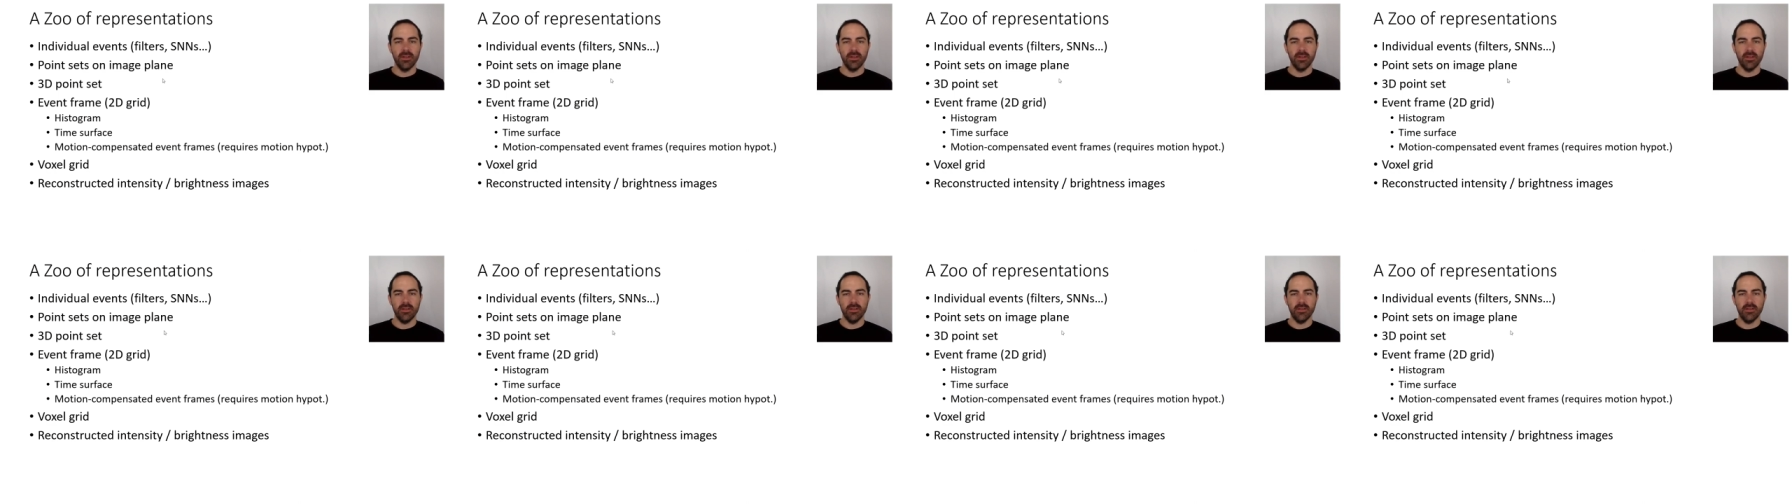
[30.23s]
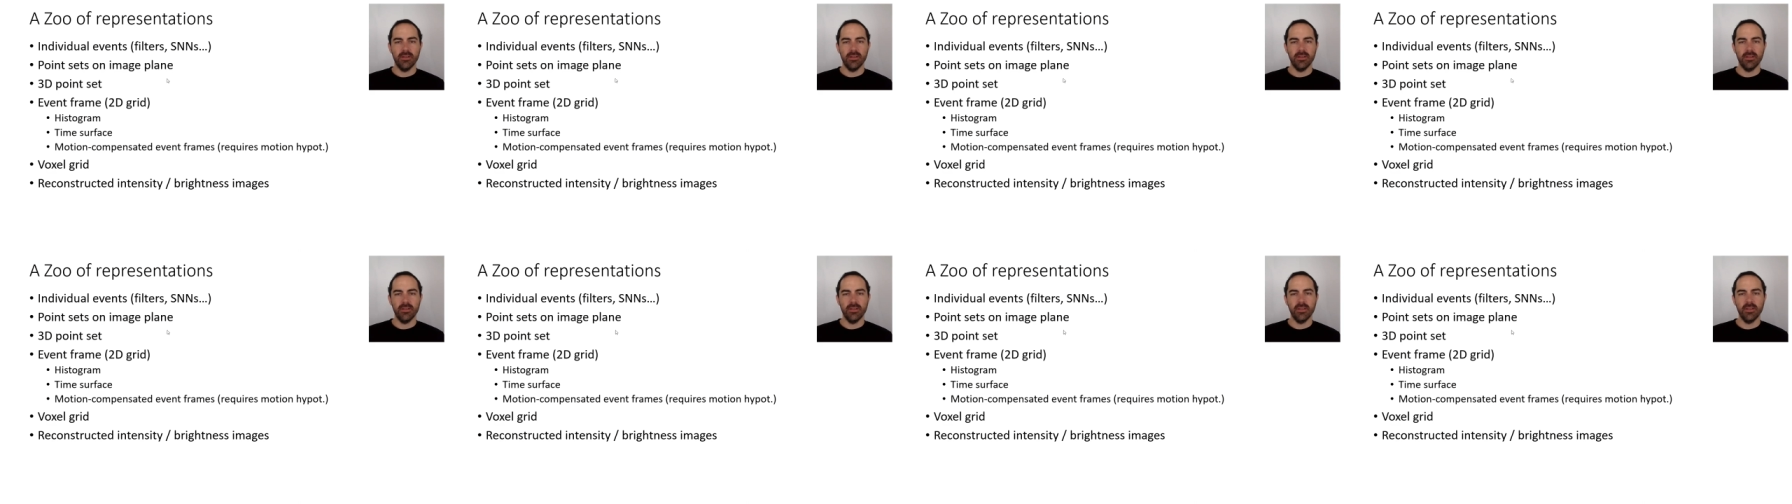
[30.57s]

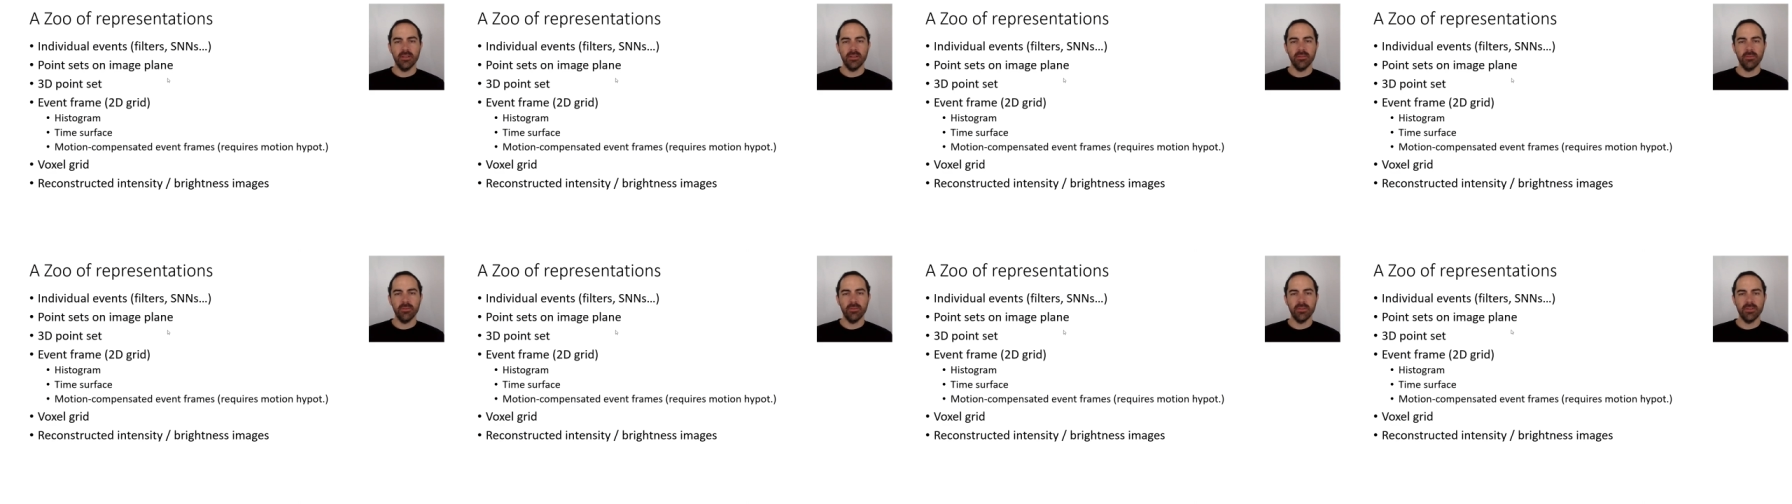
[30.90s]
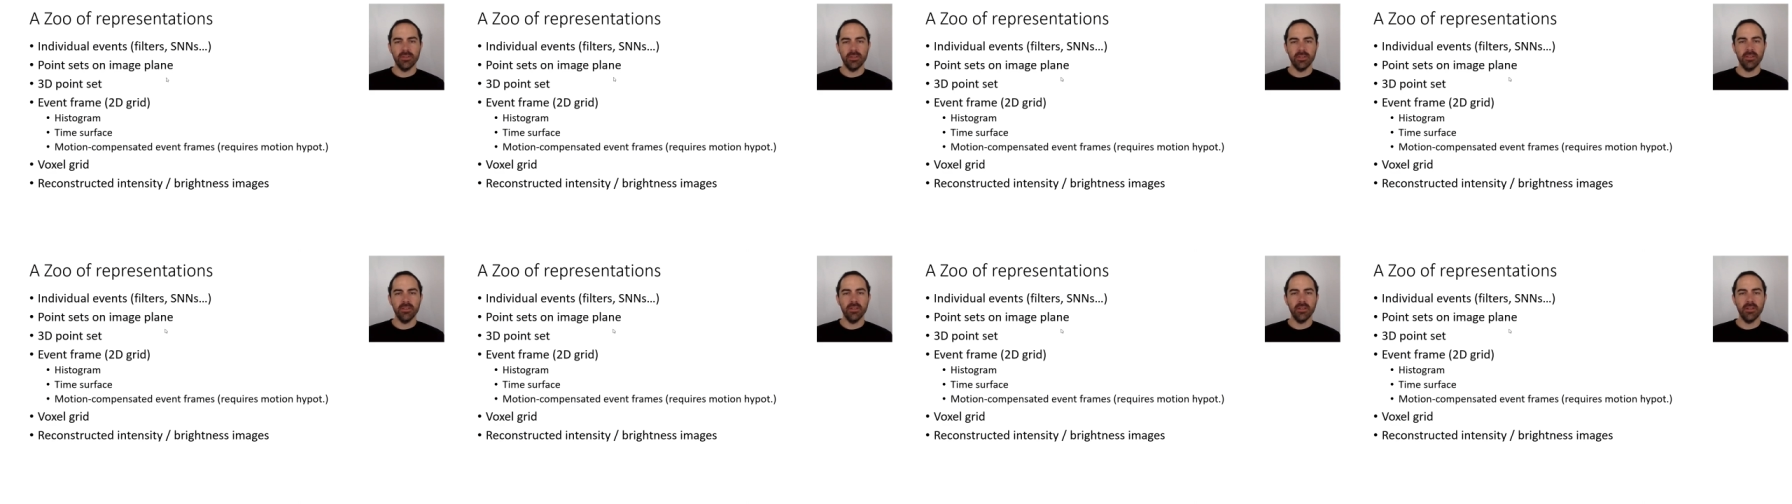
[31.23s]
Uh, yet we
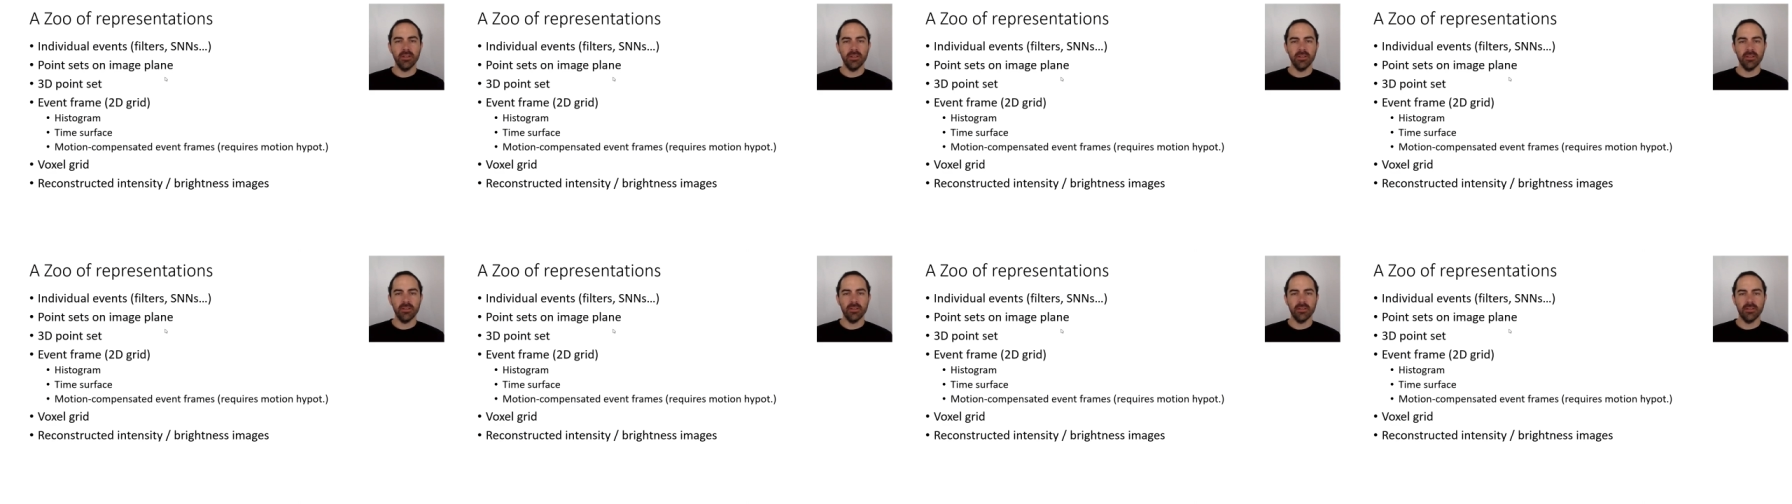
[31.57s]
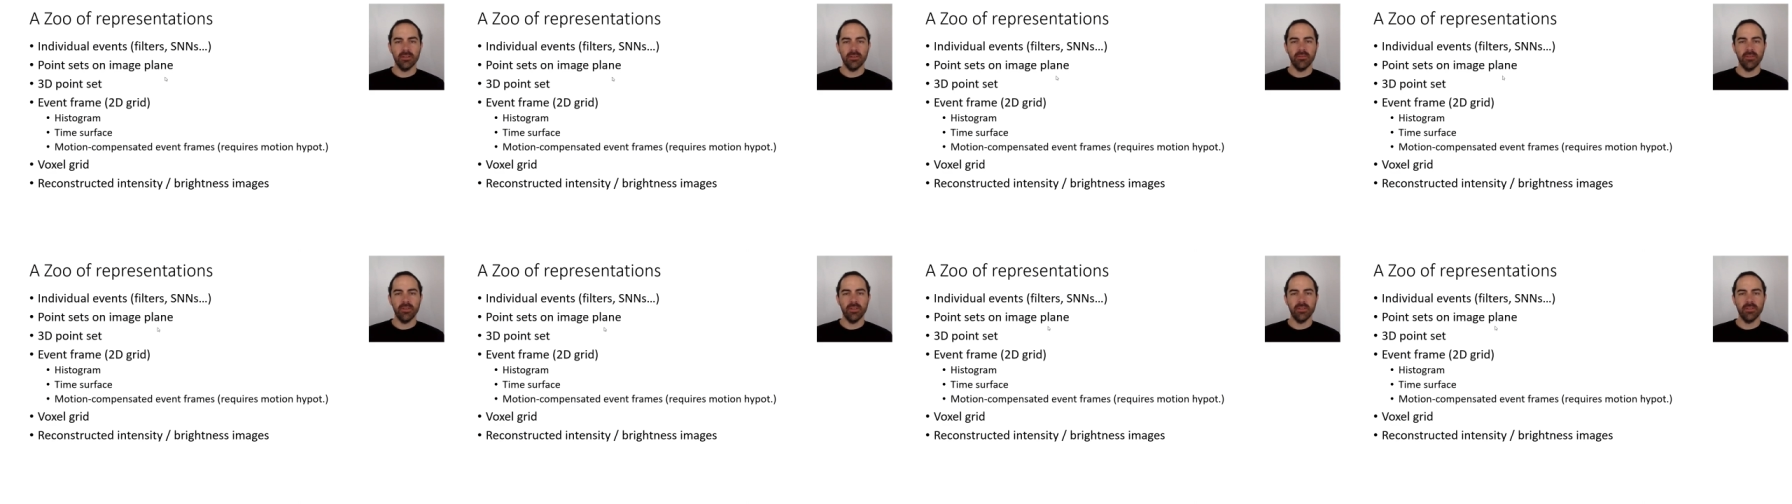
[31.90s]
see that
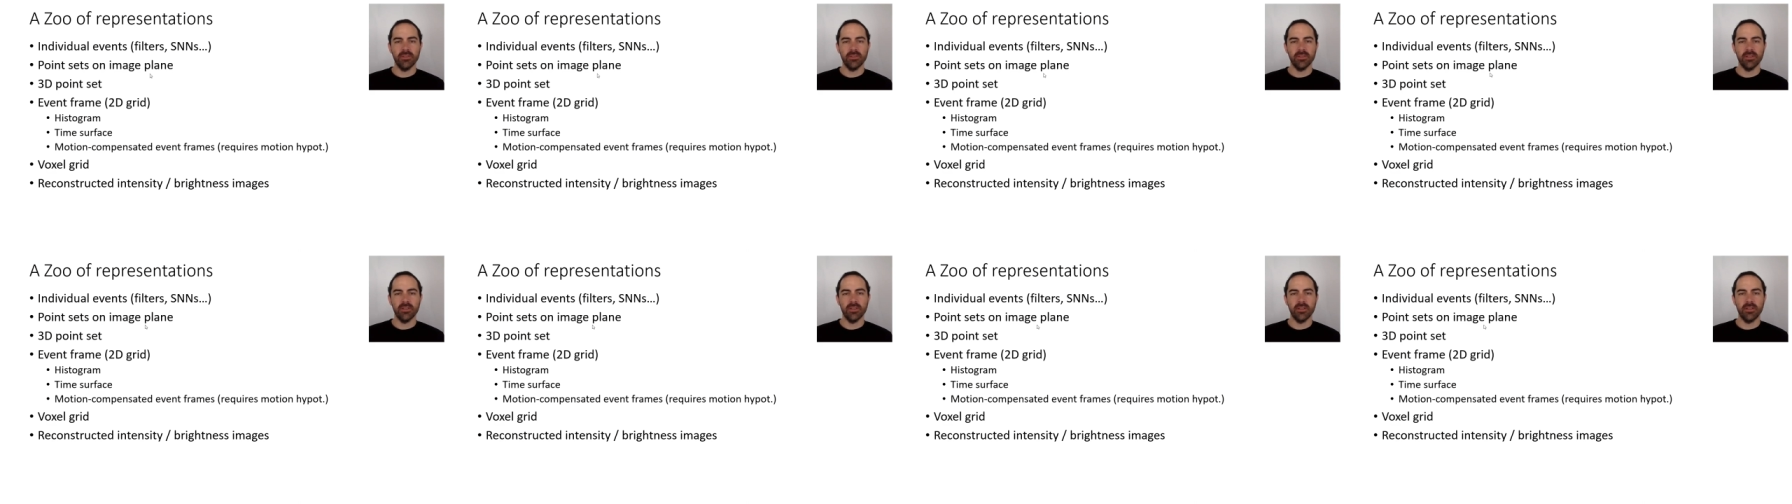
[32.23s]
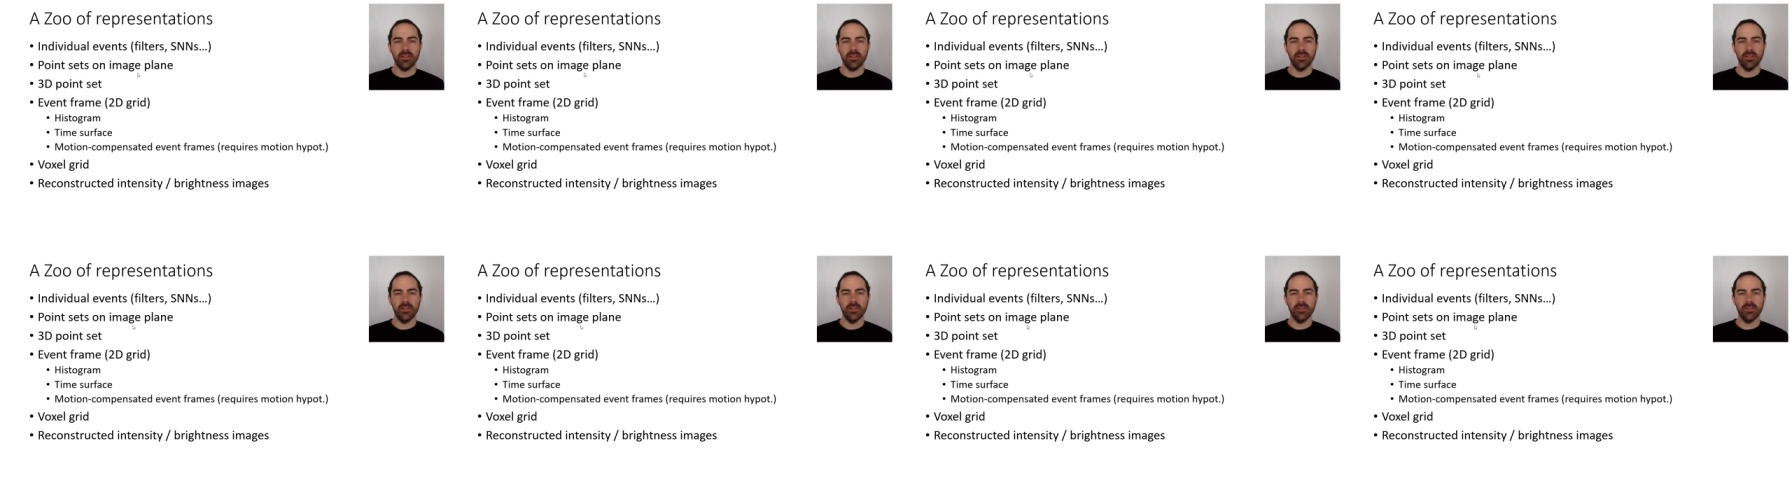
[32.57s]
events
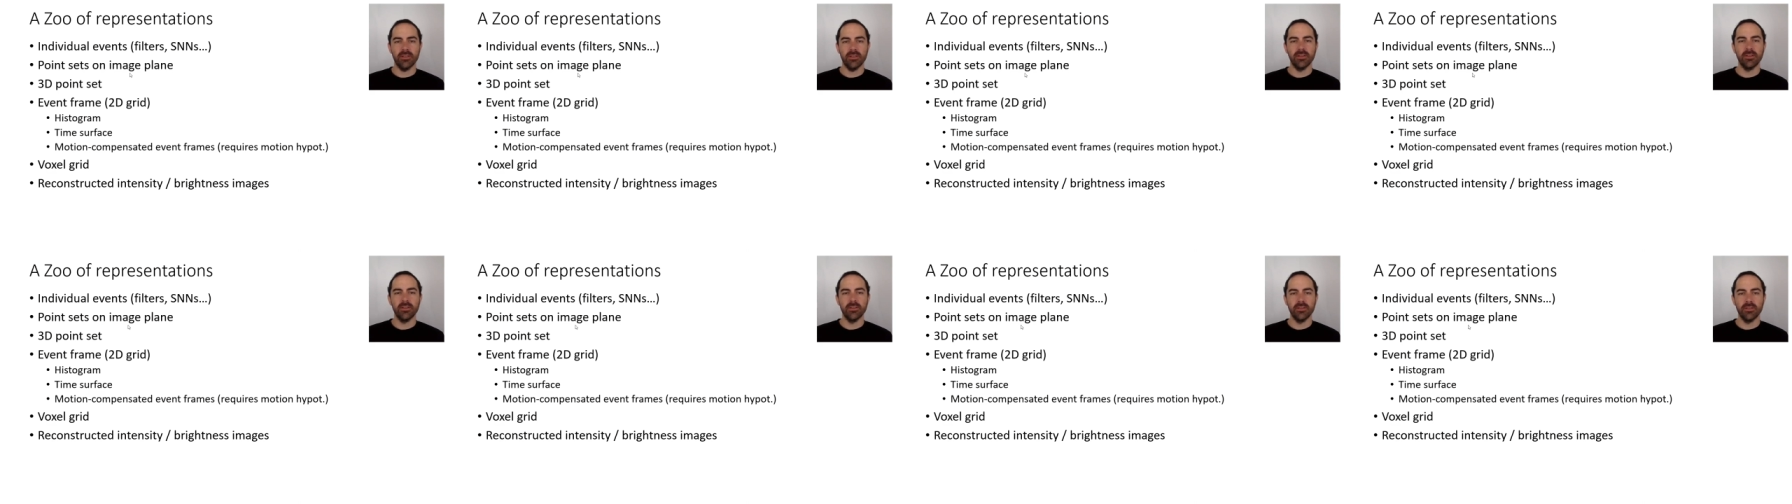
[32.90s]
are